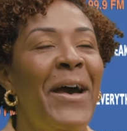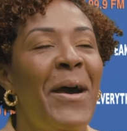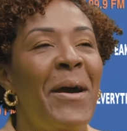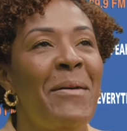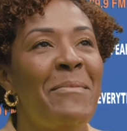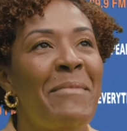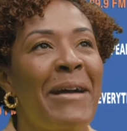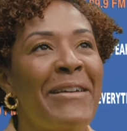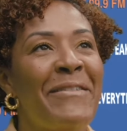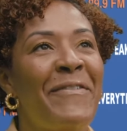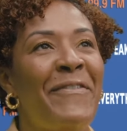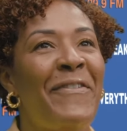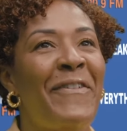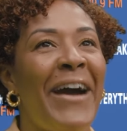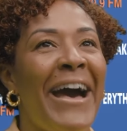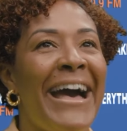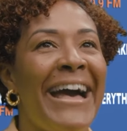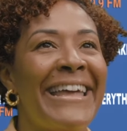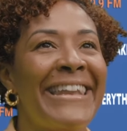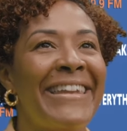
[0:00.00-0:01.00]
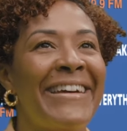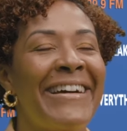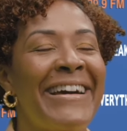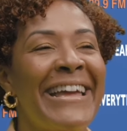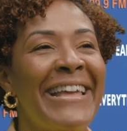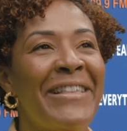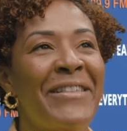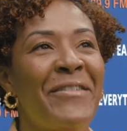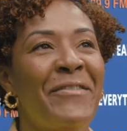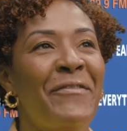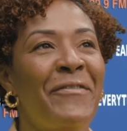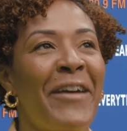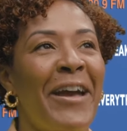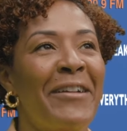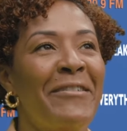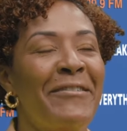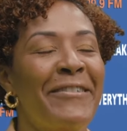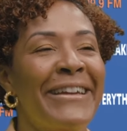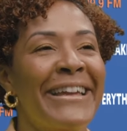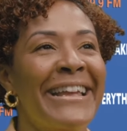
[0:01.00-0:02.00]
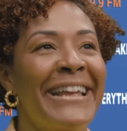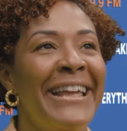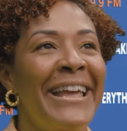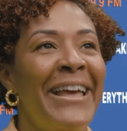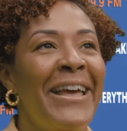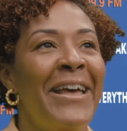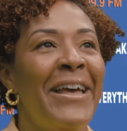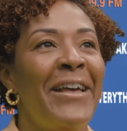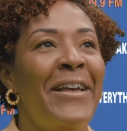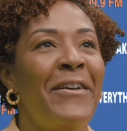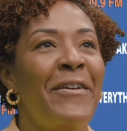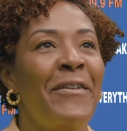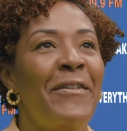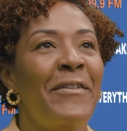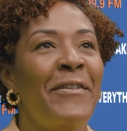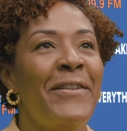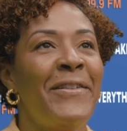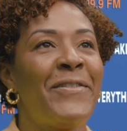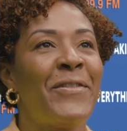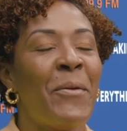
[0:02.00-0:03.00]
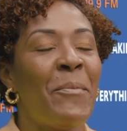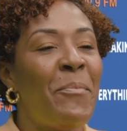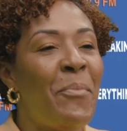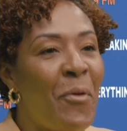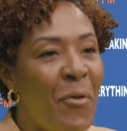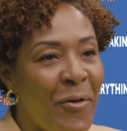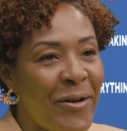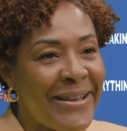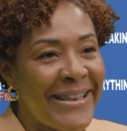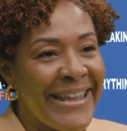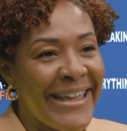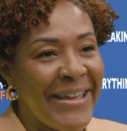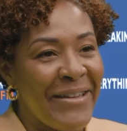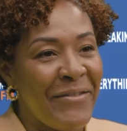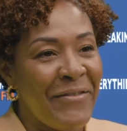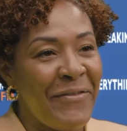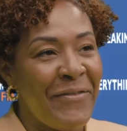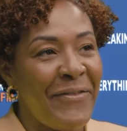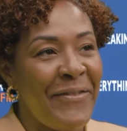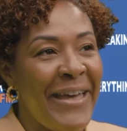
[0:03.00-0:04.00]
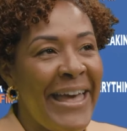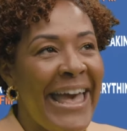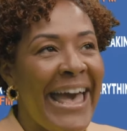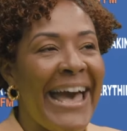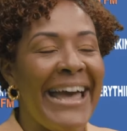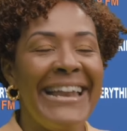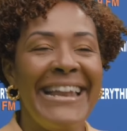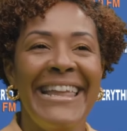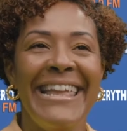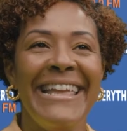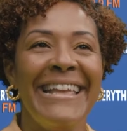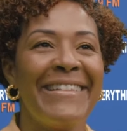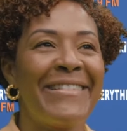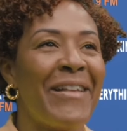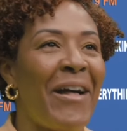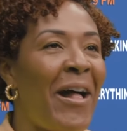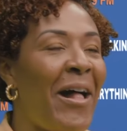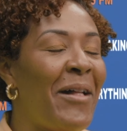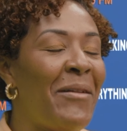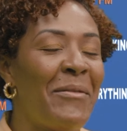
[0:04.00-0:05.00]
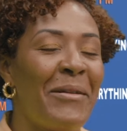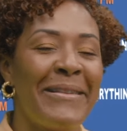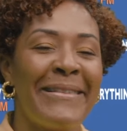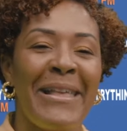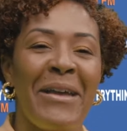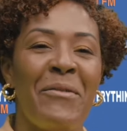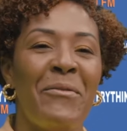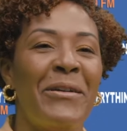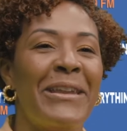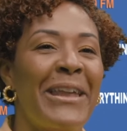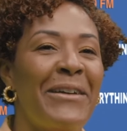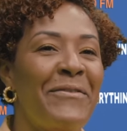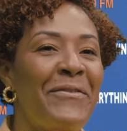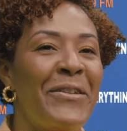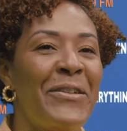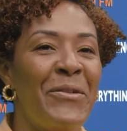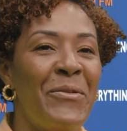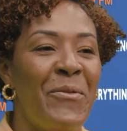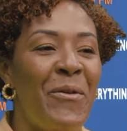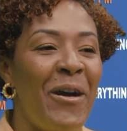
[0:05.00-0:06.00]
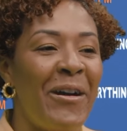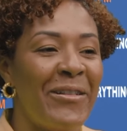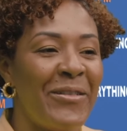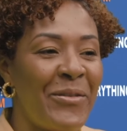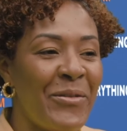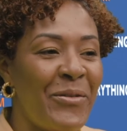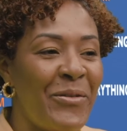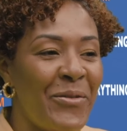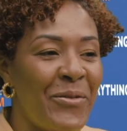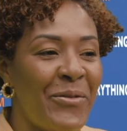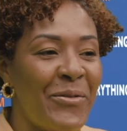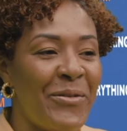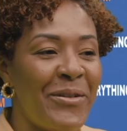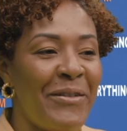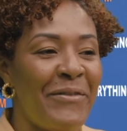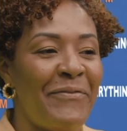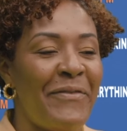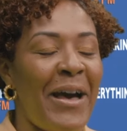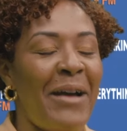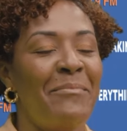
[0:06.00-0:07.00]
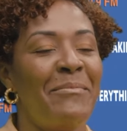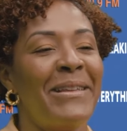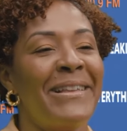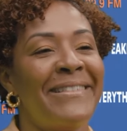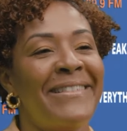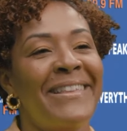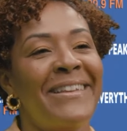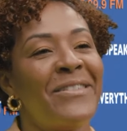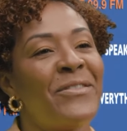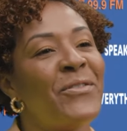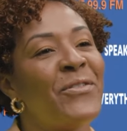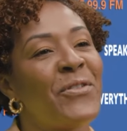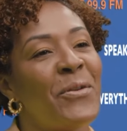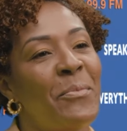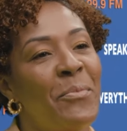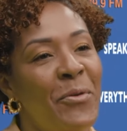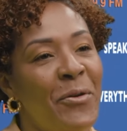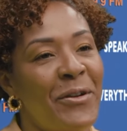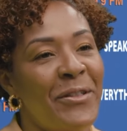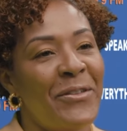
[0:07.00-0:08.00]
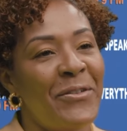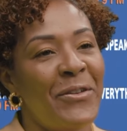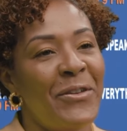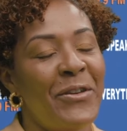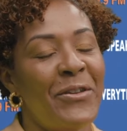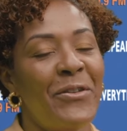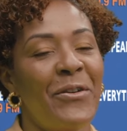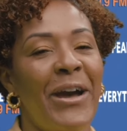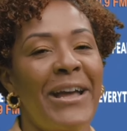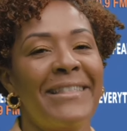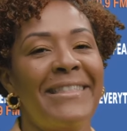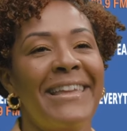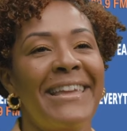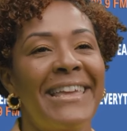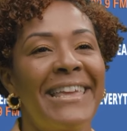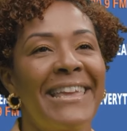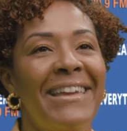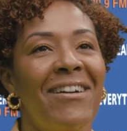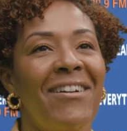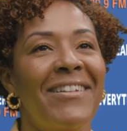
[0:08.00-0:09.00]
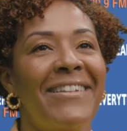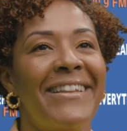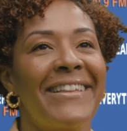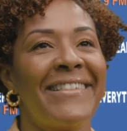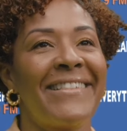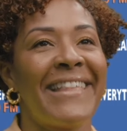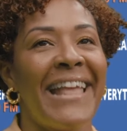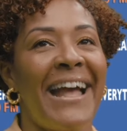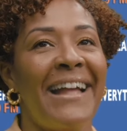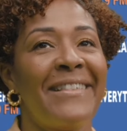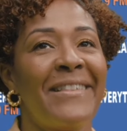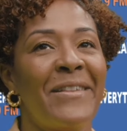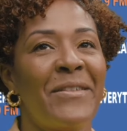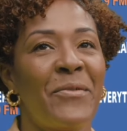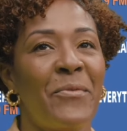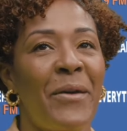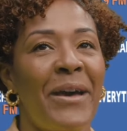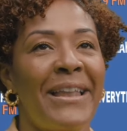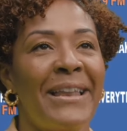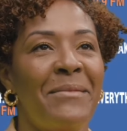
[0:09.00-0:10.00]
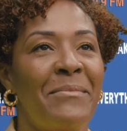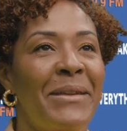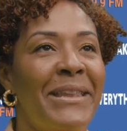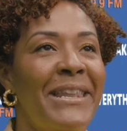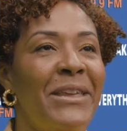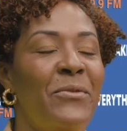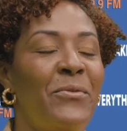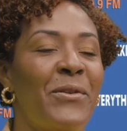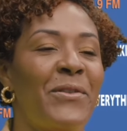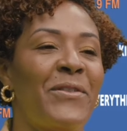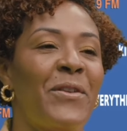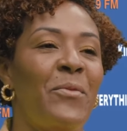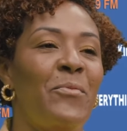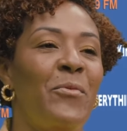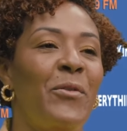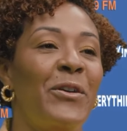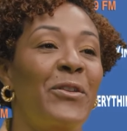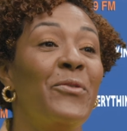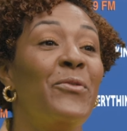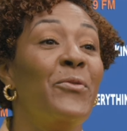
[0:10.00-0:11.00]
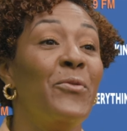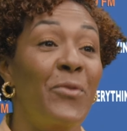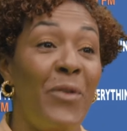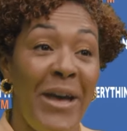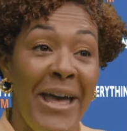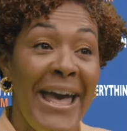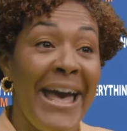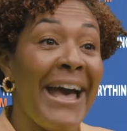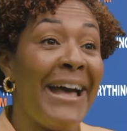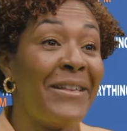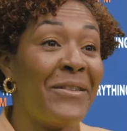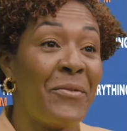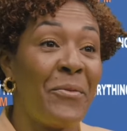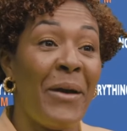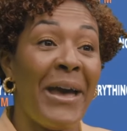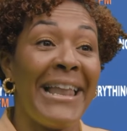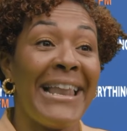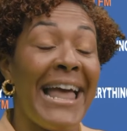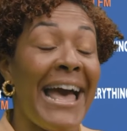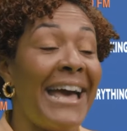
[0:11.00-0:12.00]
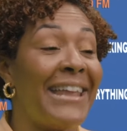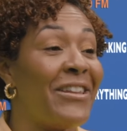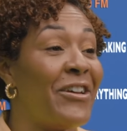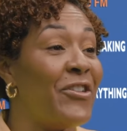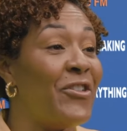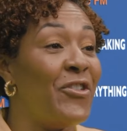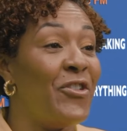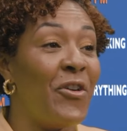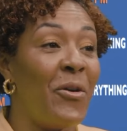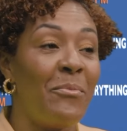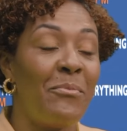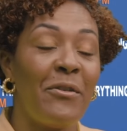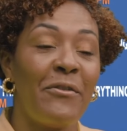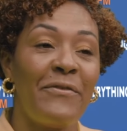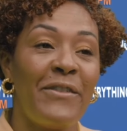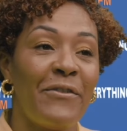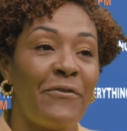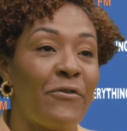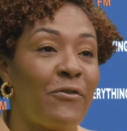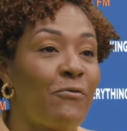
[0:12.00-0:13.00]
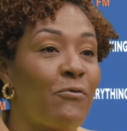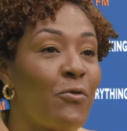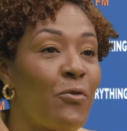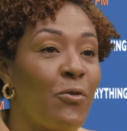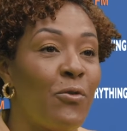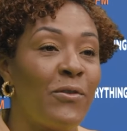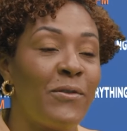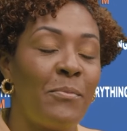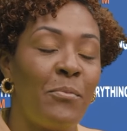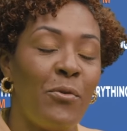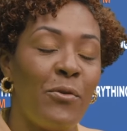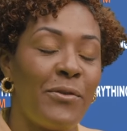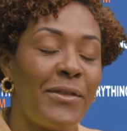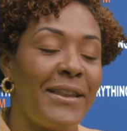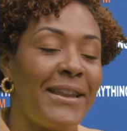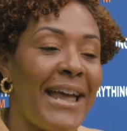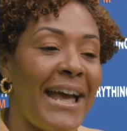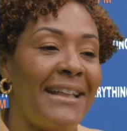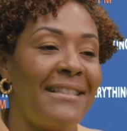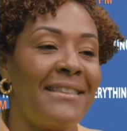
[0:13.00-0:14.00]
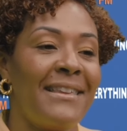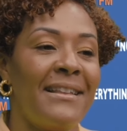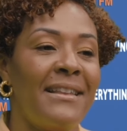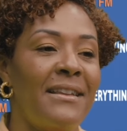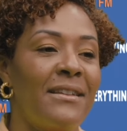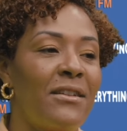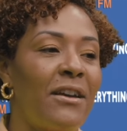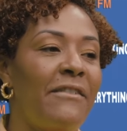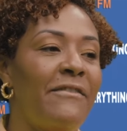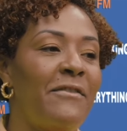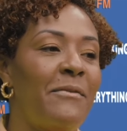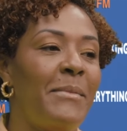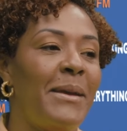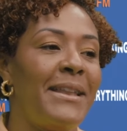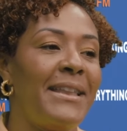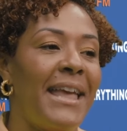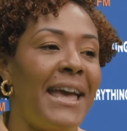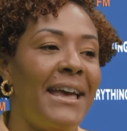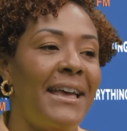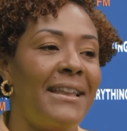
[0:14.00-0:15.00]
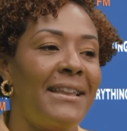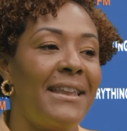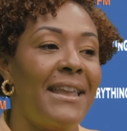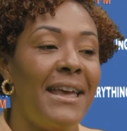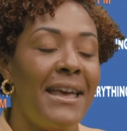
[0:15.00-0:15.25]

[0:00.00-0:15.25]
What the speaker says: My father is very supportive, mm-hmm. and he is always like, whatever you want to do, the family is there to support you. You know, I think he understands as well. I mean, he was someone who as well had a number of different roles, both in the Antillean government and,